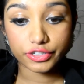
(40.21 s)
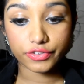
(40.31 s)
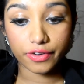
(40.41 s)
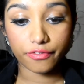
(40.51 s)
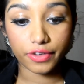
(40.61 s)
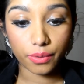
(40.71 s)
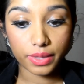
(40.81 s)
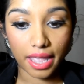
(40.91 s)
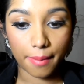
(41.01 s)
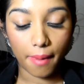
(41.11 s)
review
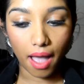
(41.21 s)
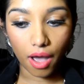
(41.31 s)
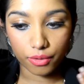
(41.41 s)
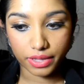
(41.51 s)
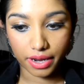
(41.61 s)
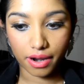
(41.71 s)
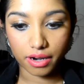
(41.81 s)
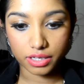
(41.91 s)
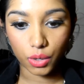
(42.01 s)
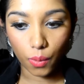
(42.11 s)
them how they are
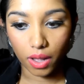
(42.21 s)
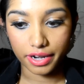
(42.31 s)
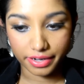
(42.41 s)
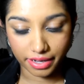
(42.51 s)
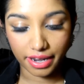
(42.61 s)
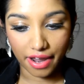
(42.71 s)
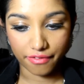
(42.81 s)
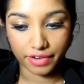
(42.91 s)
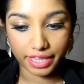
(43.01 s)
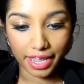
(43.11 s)
the quality and
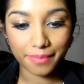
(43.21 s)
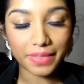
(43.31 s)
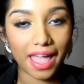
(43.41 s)
everything